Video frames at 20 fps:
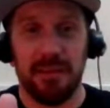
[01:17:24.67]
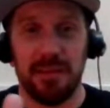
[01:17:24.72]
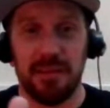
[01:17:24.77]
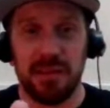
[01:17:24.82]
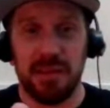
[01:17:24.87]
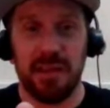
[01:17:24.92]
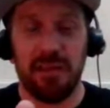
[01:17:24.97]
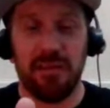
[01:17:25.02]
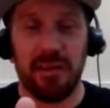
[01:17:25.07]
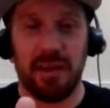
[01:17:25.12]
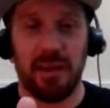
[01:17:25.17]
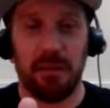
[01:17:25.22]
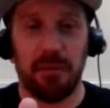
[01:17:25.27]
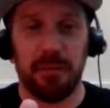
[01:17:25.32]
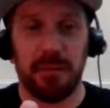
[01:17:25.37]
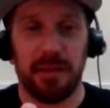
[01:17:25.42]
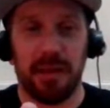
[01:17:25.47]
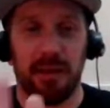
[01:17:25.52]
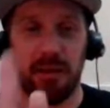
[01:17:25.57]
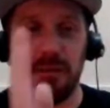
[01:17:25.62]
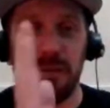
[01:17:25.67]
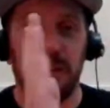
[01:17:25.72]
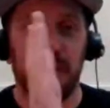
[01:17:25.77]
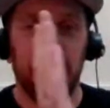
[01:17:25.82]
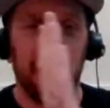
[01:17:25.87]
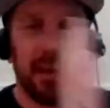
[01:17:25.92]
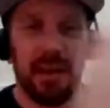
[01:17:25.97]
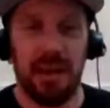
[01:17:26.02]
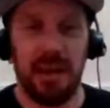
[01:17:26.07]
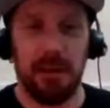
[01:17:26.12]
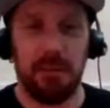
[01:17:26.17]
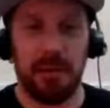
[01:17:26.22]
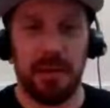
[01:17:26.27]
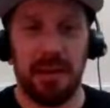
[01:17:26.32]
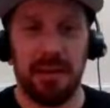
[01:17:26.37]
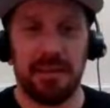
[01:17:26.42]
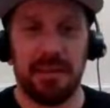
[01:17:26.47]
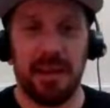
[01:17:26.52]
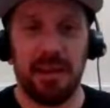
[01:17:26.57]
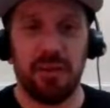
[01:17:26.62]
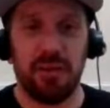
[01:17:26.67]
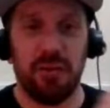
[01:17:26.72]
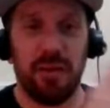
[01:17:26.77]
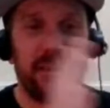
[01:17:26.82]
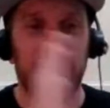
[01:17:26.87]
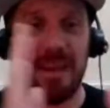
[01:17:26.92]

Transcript: Shearer comes out, eliminates Hendry.